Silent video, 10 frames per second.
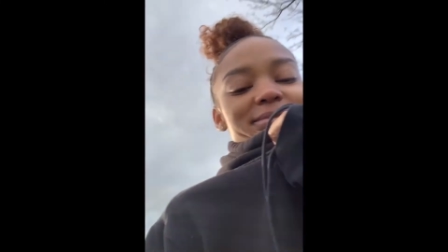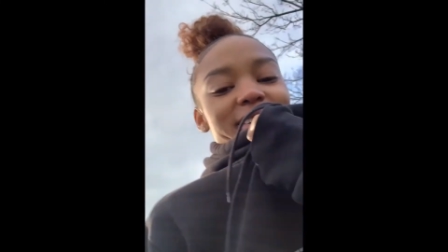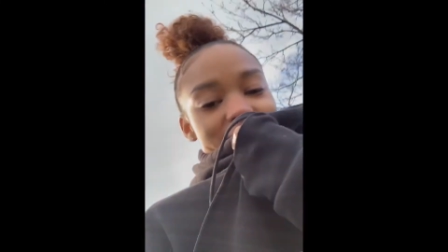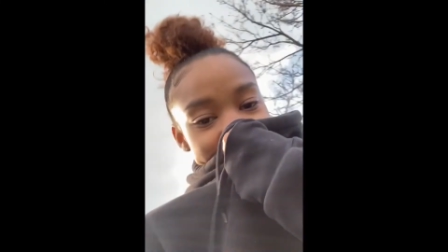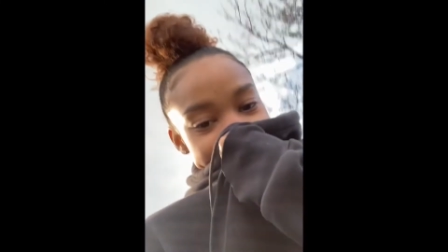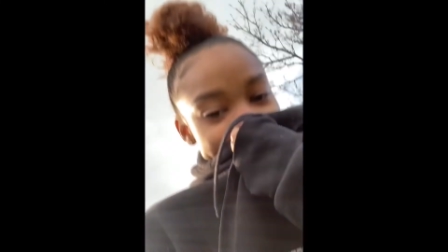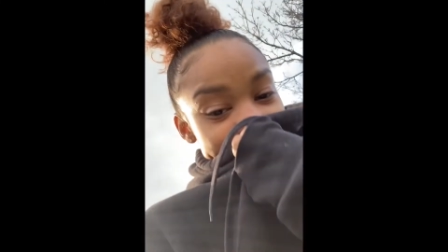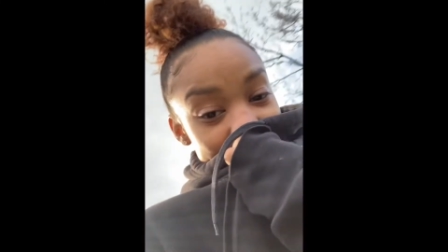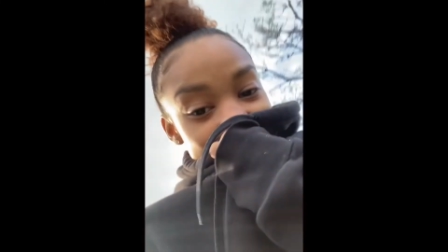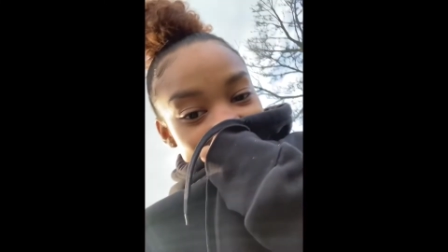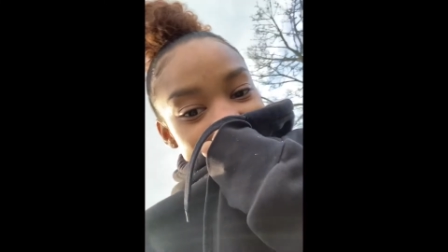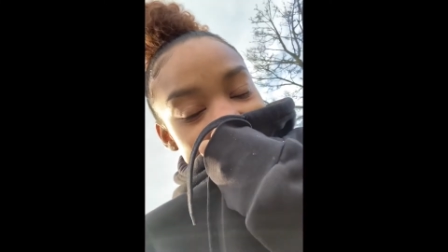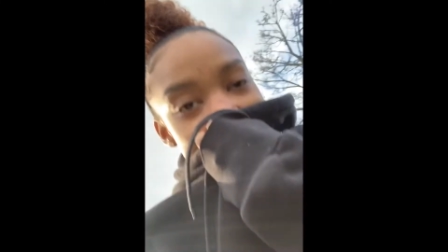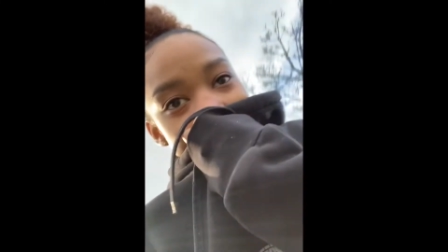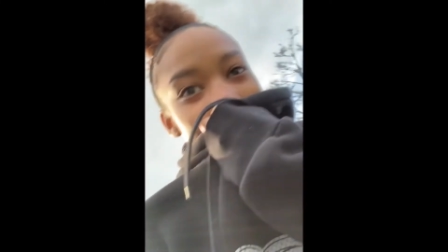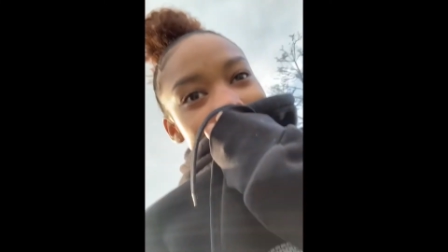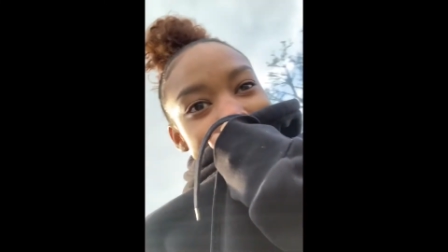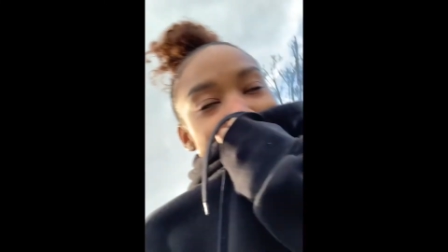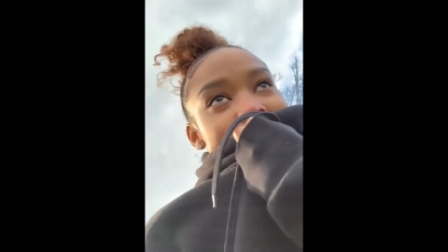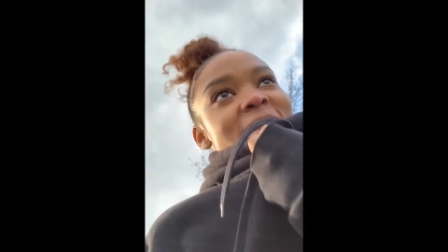It's so
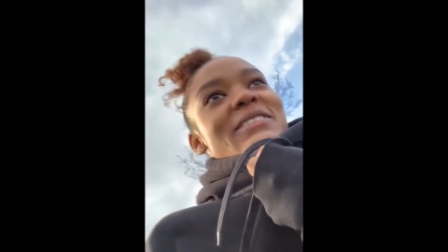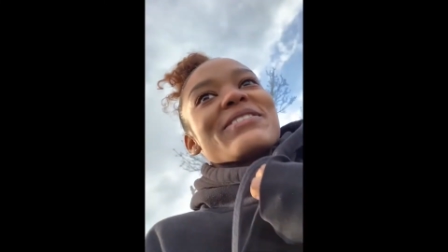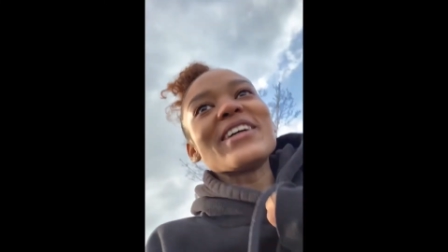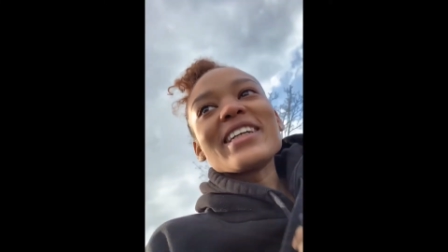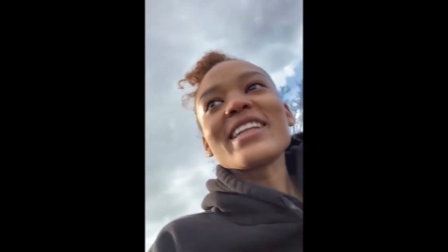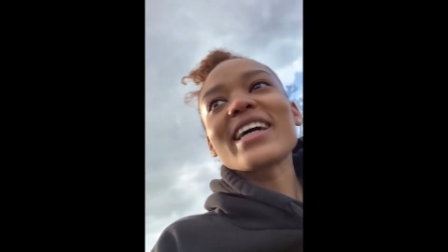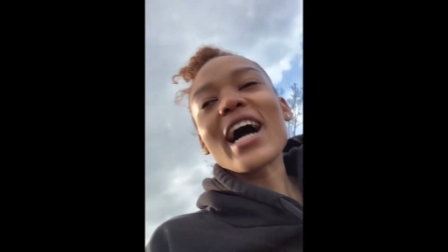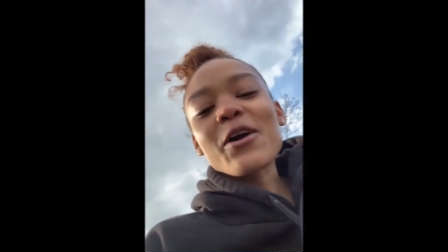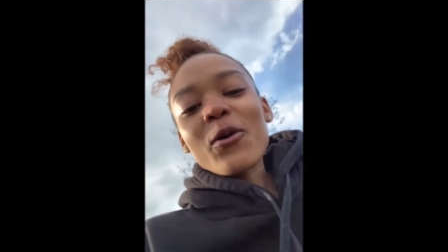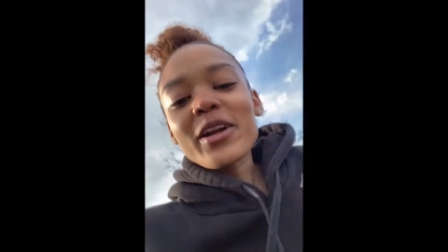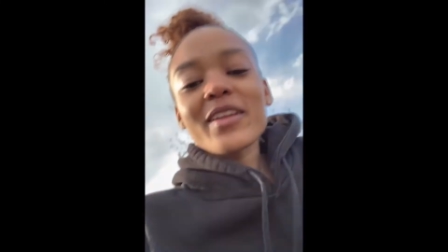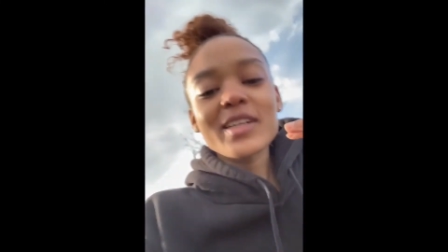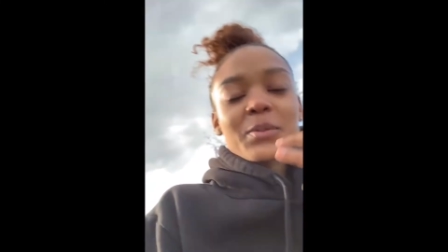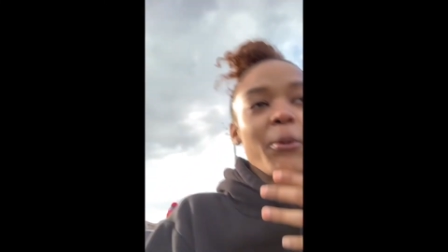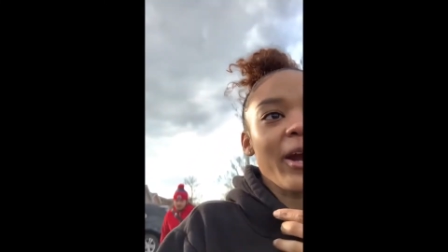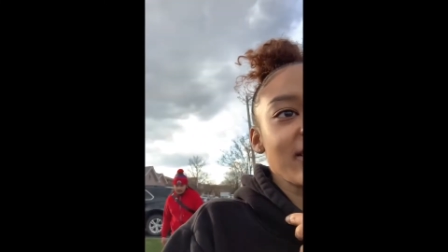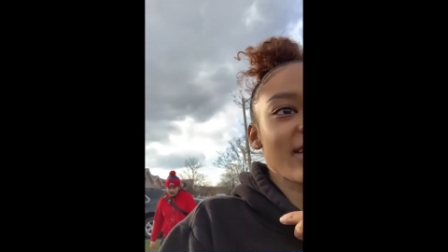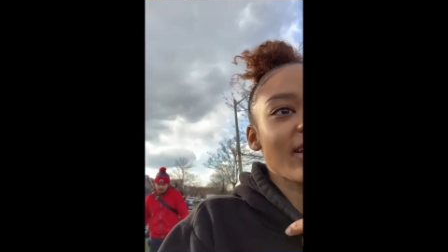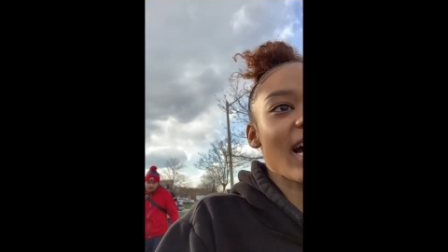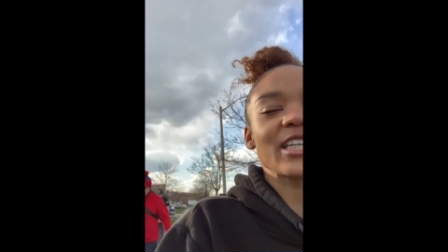funny. Like, I wanted this prank
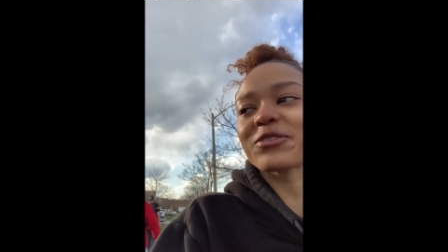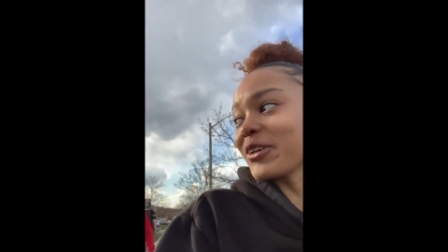to last for